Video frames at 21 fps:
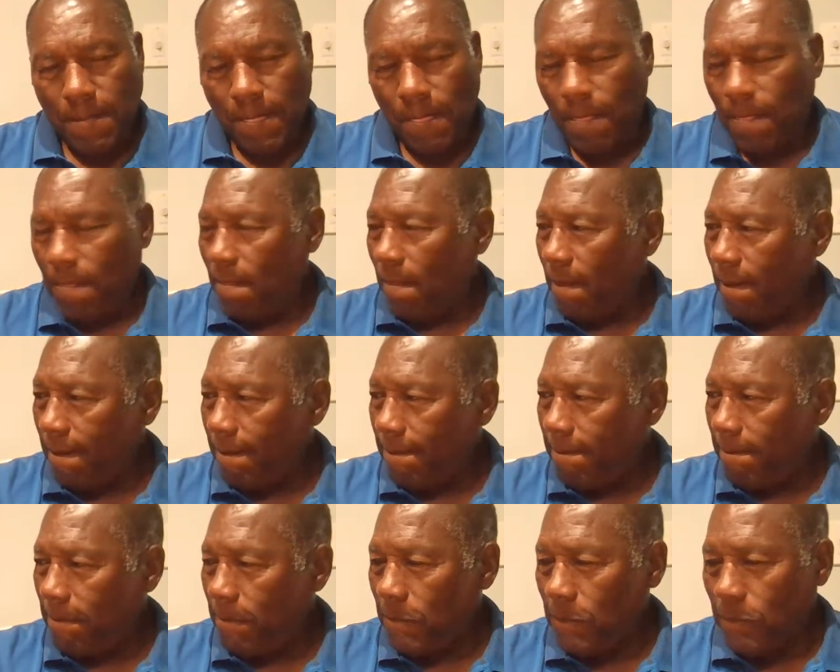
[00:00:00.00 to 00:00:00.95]
Mr. Adams
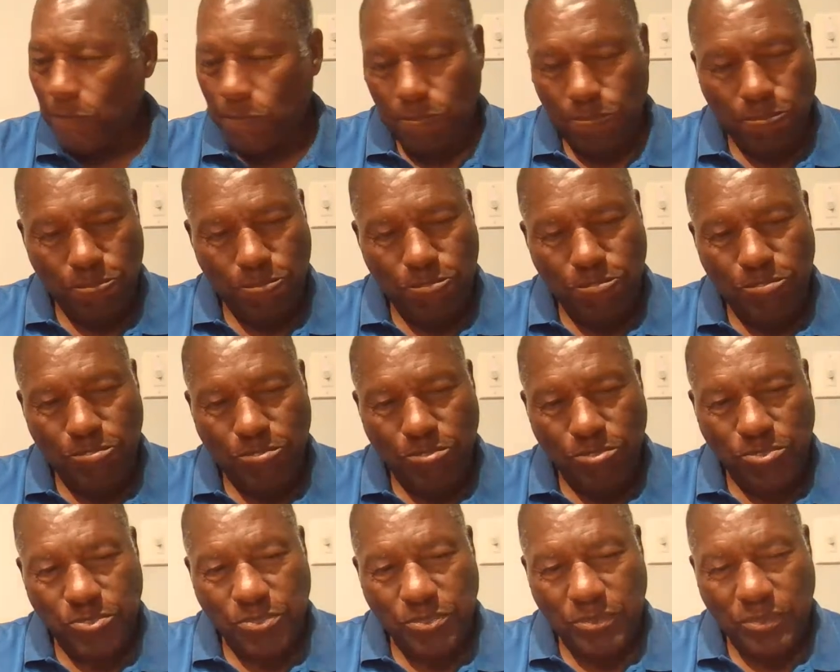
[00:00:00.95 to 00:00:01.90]
says white
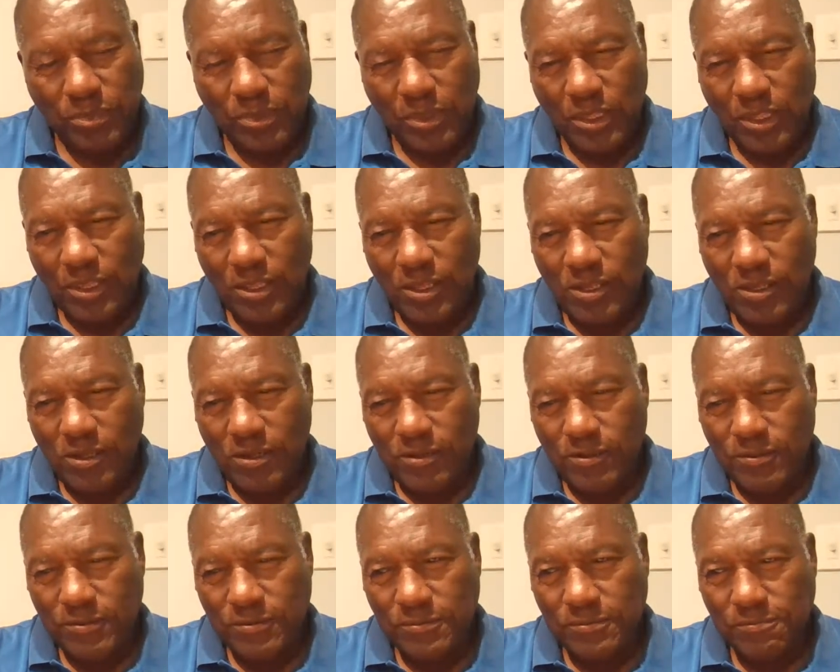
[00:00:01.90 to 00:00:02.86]
supremacy is on the
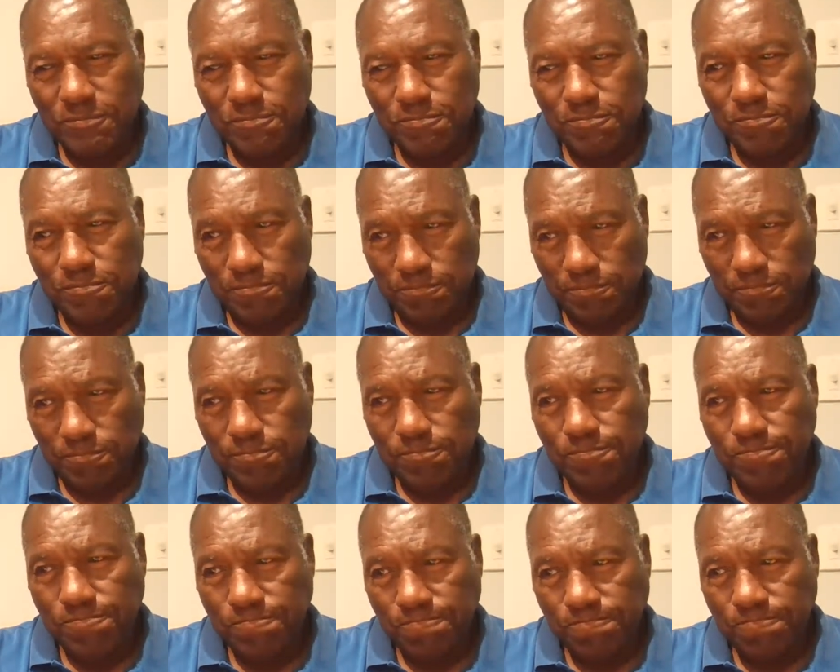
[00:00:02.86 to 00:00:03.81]
rise in
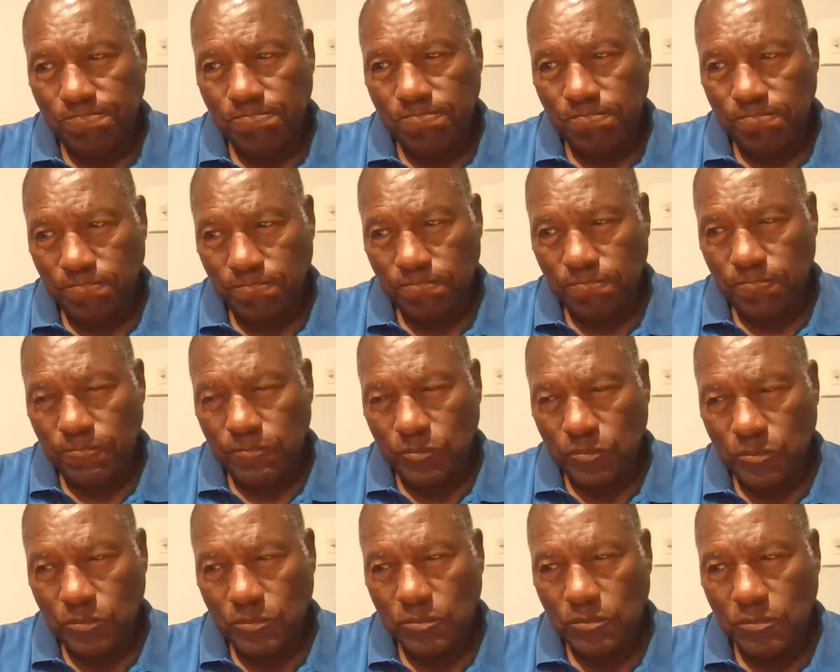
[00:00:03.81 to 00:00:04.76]
Florida and
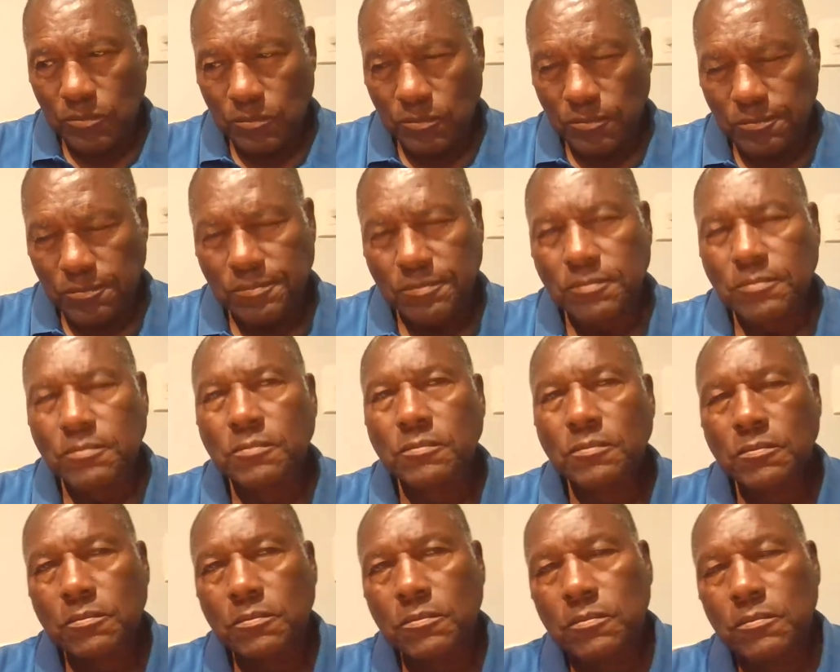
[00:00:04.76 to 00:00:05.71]
that Black
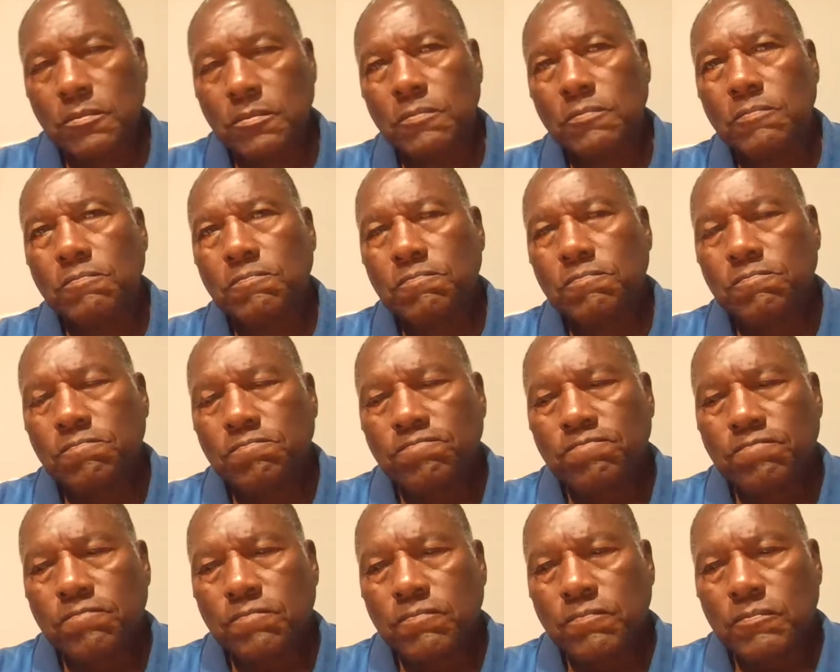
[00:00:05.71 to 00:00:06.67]
people in
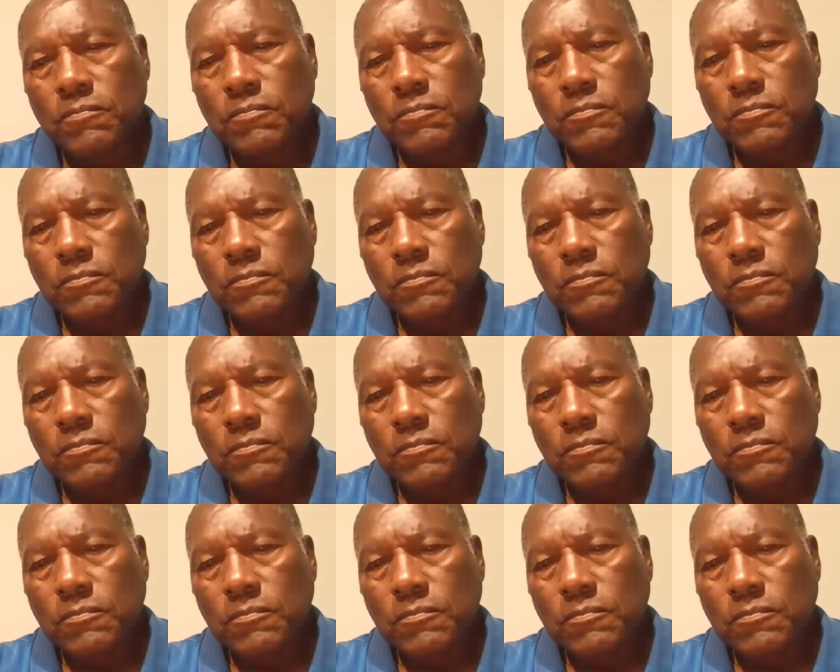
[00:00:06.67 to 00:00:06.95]
Florida